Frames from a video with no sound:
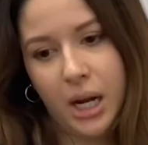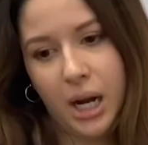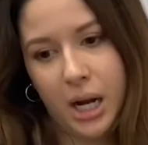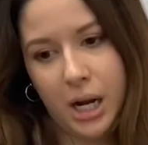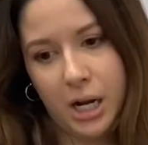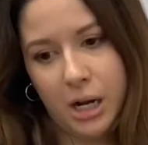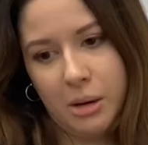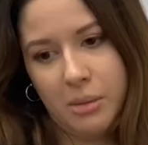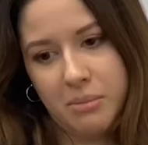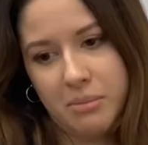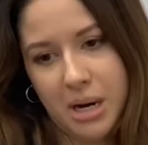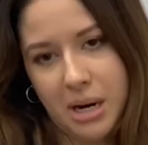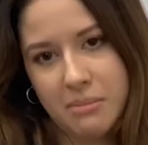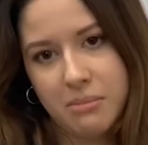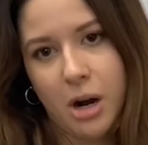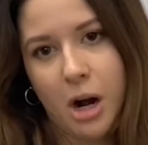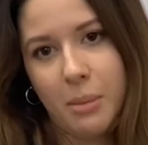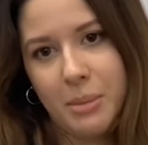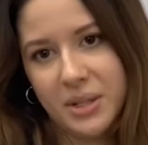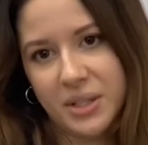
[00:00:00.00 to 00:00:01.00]
My
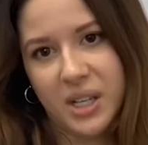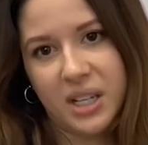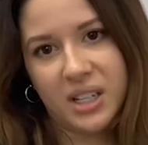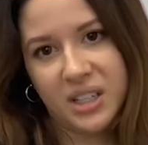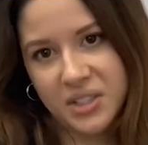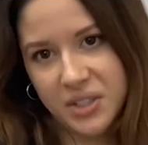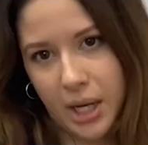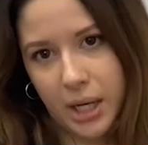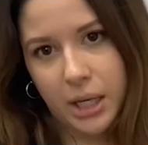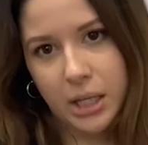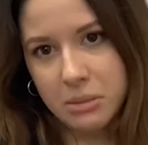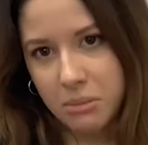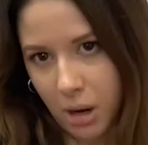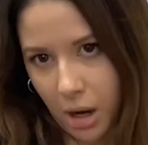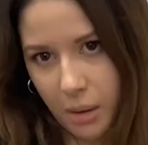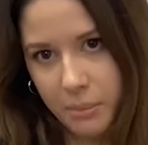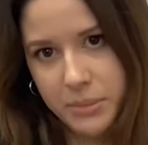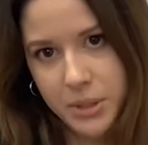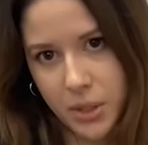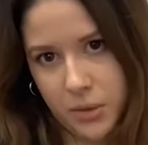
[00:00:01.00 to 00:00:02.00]
mom is like a second
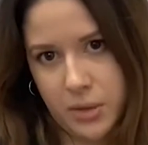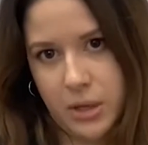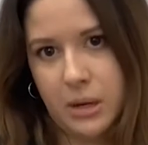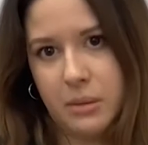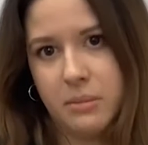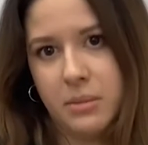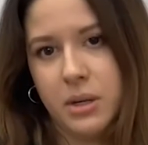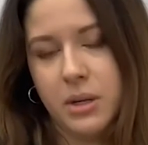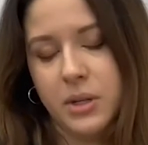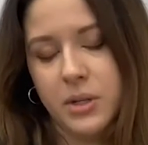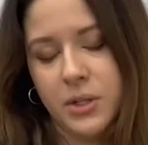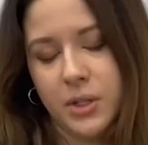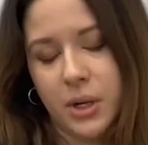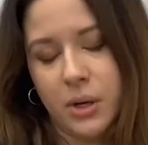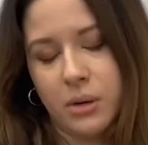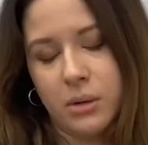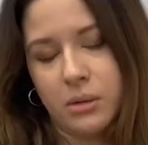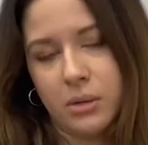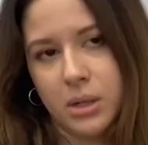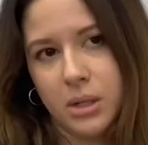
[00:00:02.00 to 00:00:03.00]
mom to them.
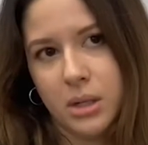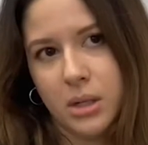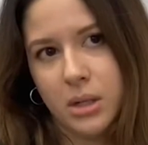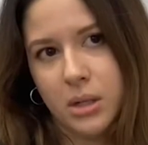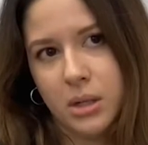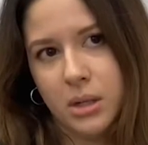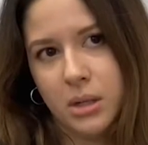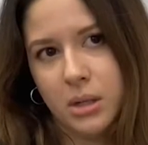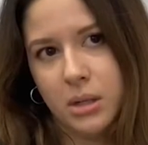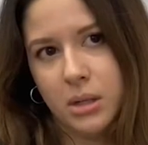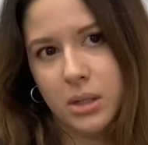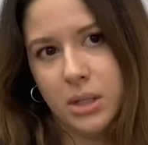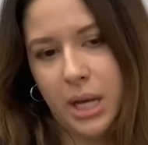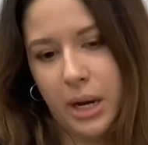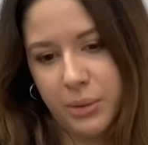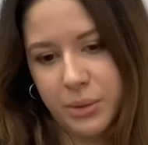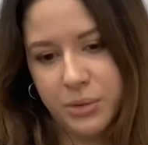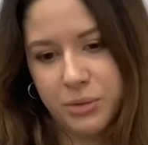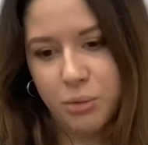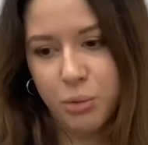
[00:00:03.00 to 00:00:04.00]
So
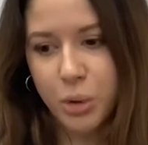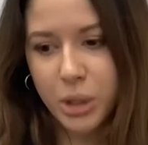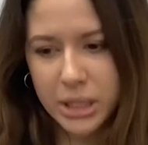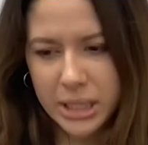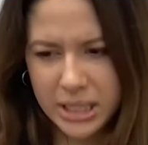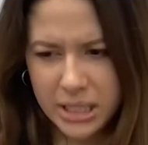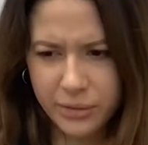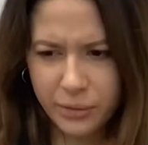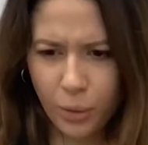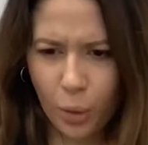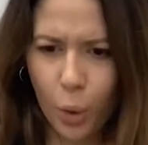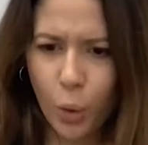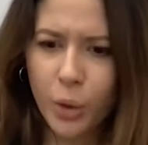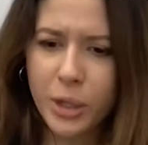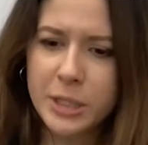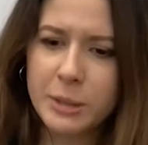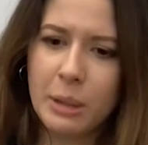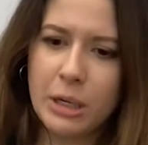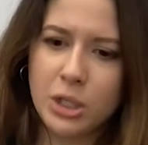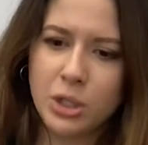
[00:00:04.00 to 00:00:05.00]
yeah, it was really difficult,
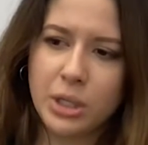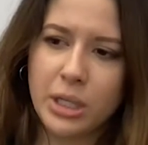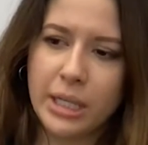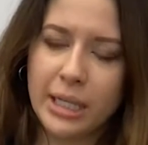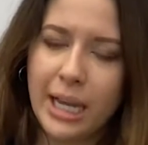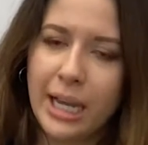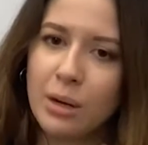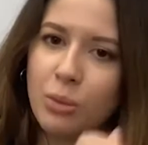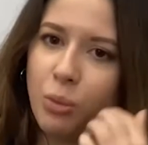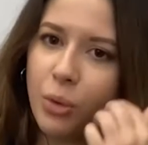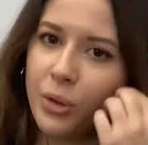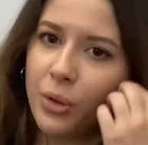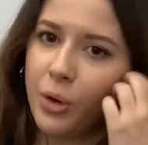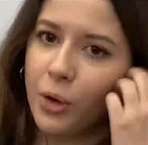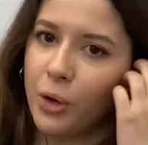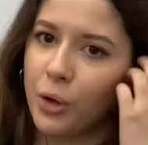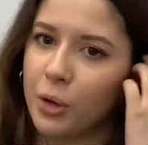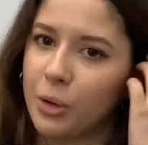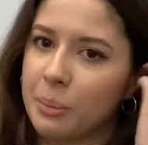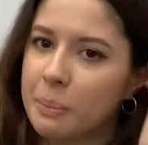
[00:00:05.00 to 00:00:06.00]
especially again with
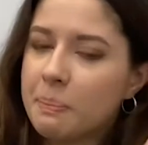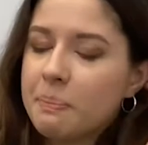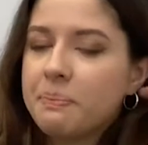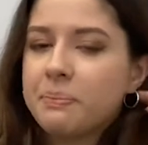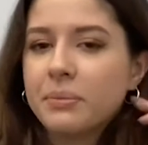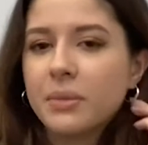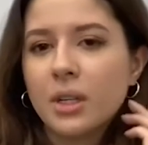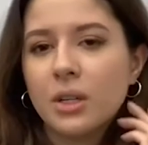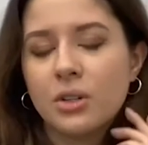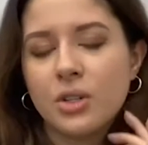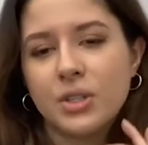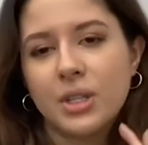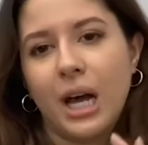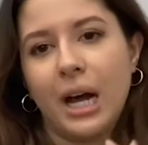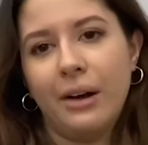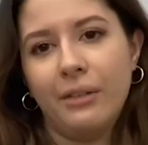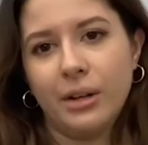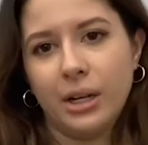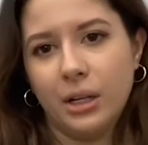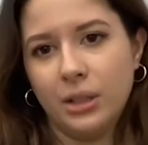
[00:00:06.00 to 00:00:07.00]
her just
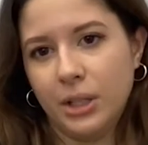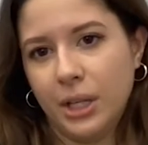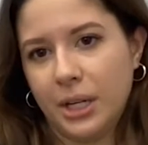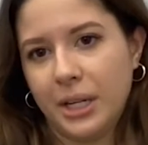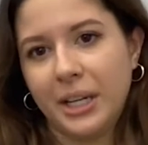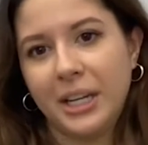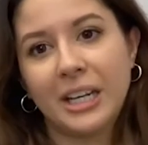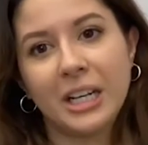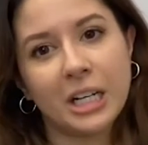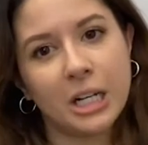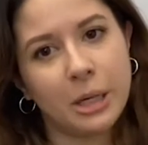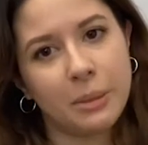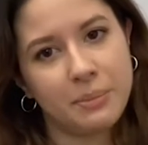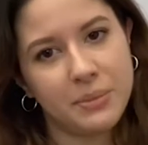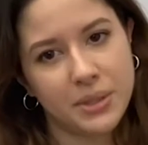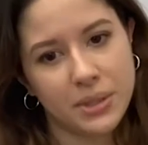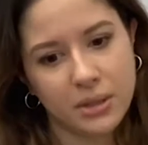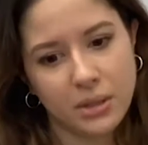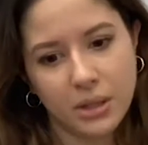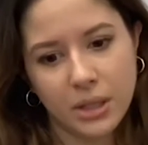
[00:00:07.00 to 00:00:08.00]
having a lot of
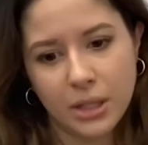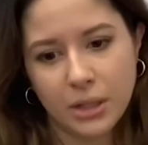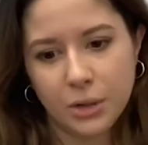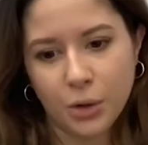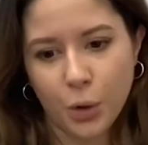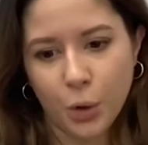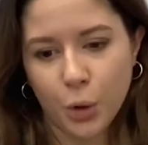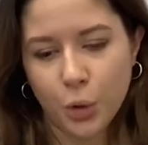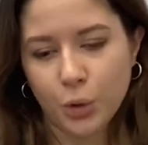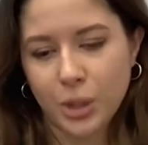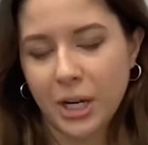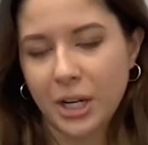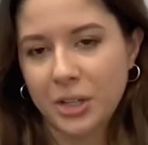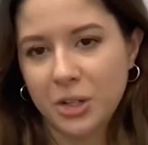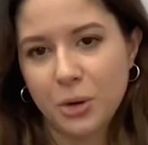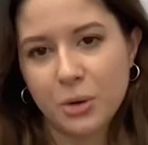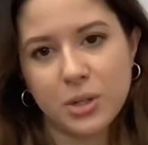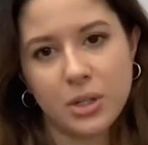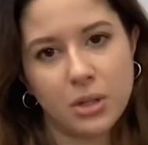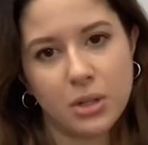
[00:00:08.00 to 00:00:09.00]
hiccups in her
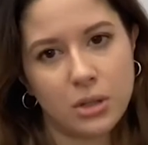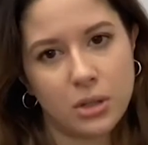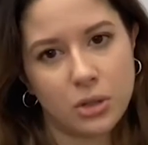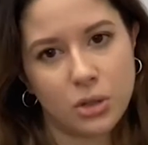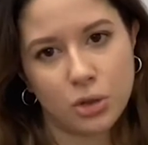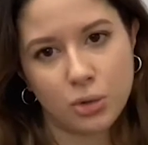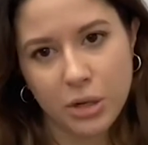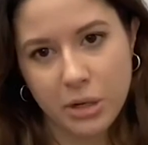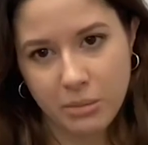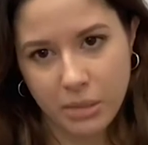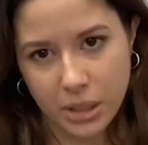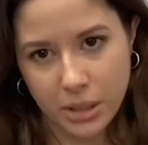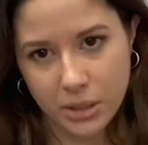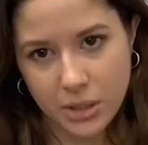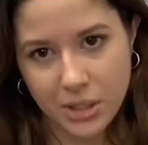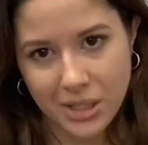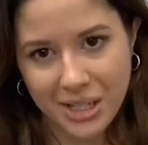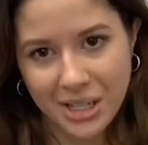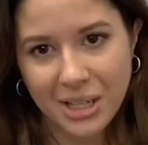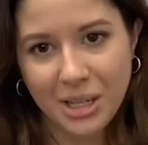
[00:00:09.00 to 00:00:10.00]
diagnosis and
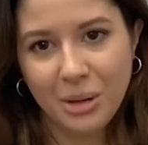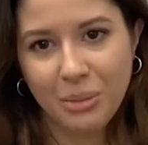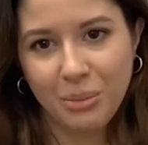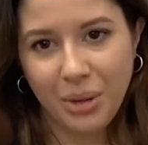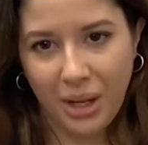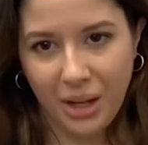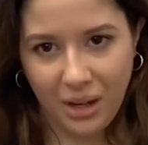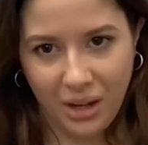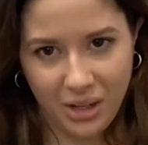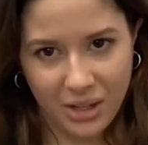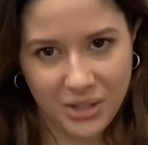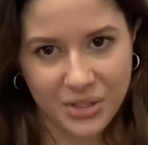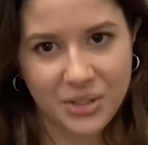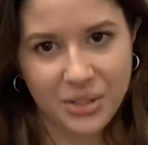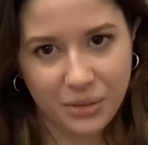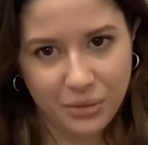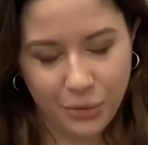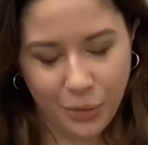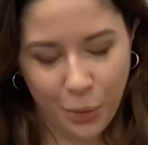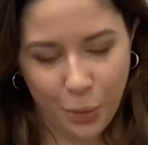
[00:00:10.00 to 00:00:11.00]
treatment because
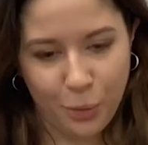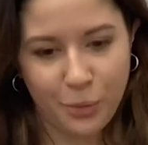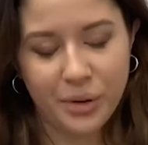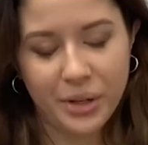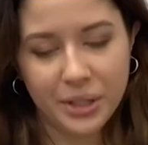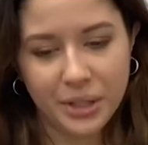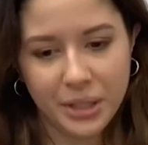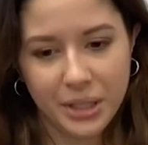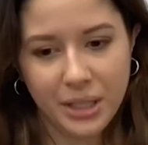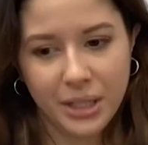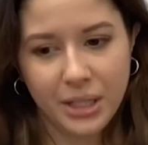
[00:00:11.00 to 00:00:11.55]
of COVID.